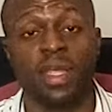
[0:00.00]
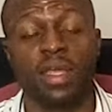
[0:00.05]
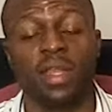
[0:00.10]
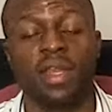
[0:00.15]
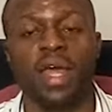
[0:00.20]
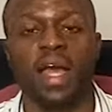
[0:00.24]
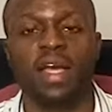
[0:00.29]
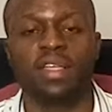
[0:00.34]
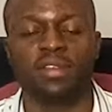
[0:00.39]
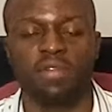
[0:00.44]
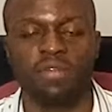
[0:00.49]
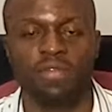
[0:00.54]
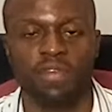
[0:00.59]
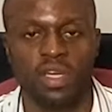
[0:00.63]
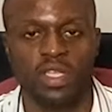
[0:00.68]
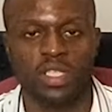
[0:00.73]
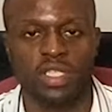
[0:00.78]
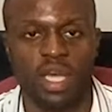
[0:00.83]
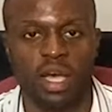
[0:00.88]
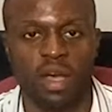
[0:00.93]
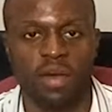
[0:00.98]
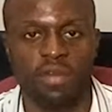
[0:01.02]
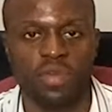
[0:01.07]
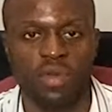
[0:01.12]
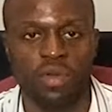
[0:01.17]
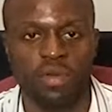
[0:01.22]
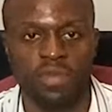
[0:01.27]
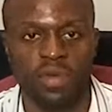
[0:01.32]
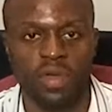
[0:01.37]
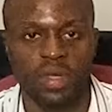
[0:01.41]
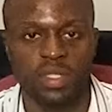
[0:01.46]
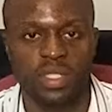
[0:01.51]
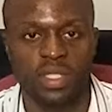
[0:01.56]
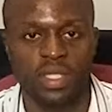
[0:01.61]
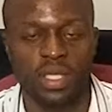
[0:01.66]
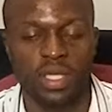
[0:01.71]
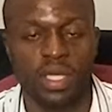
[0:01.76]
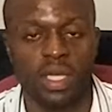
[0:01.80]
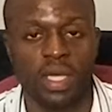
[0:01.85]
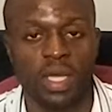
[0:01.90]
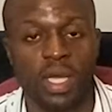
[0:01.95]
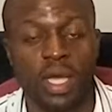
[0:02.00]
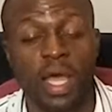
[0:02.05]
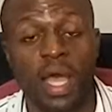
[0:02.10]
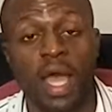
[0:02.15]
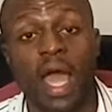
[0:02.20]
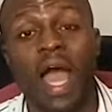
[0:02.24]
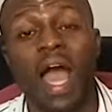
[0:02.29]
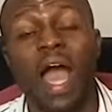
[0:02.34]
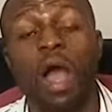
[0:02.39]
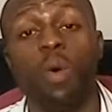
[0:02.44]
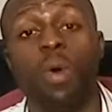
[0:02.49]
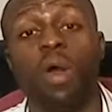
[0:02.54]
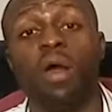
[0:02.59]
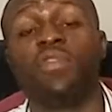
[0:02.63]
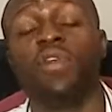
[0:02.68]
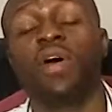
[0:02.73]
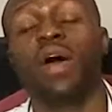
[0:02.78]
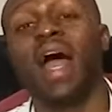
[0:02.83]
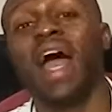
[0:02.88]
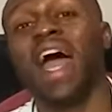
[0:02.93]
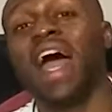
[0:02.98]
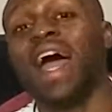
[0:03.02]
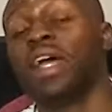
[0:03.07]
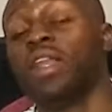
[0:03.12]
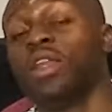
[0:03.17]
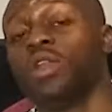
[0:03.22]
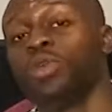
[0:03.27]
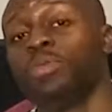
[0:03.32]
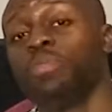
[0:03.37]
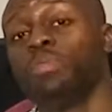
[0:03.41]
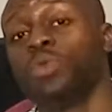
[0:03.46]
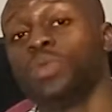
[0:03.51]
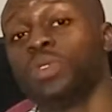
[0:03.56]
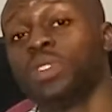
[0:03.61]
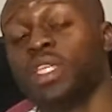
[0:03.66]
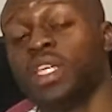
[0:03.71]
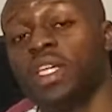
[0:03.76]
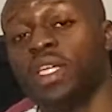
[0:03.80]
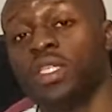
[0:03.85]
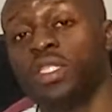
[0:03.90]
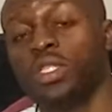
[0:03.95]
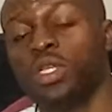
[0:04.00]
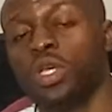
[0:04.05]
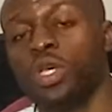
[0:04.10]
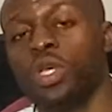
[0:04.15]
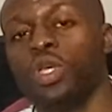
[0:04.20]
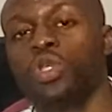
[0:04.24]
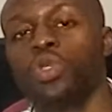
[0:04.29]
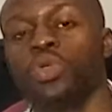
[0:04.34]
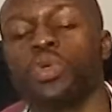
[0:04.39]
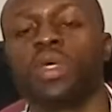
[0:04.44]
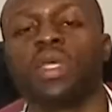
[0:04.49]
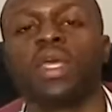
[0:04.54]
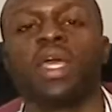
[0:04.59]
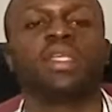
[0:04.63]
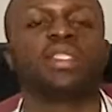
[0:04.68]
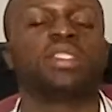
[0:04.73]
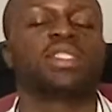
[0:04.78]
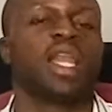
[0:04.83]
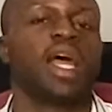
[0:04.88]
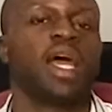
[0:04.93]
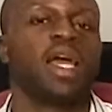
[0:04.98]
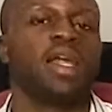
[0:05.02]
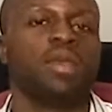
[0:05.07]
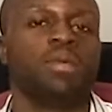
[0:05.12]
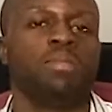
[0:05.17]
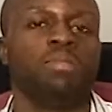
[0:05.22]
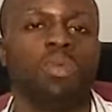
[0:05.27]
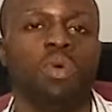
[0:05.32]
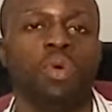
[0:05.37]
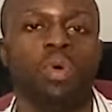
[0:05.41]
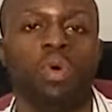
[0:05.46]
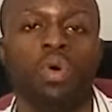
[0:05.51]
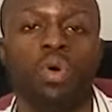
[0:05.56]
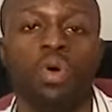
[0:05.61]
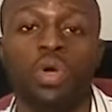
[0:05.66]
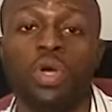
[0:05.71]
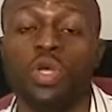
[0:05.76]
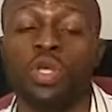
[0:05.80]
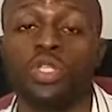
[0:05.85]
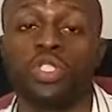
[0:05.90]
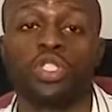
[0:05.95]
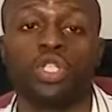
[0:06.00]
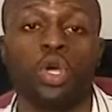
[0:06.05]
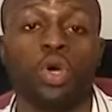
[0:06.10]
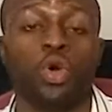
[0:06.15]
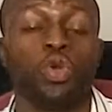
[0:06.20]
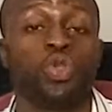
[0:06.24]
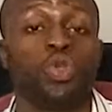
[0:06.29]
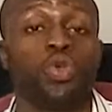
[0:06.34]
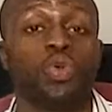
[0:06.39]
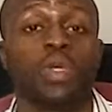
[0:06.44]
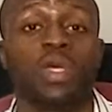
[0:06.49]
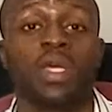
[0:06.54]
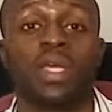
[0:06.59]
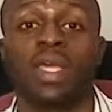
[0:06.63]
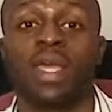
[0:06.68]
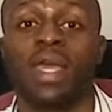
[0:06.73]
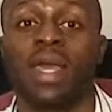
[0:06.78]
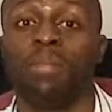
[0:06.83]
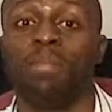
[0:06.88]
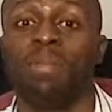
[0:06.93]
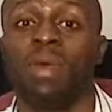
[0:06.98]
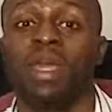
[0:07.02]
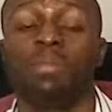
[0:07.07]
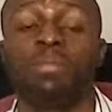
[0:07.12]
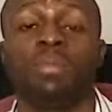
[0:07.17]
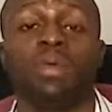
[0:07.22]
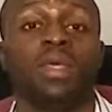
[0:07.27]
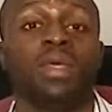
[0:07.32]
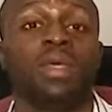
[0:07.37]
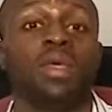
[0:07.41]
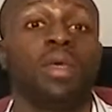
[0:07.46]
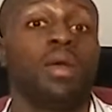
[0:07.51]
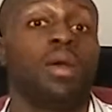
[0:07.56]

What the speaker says: in as a first year out of university. However, at elite boutiques, you can get slightly more. So you can get maybe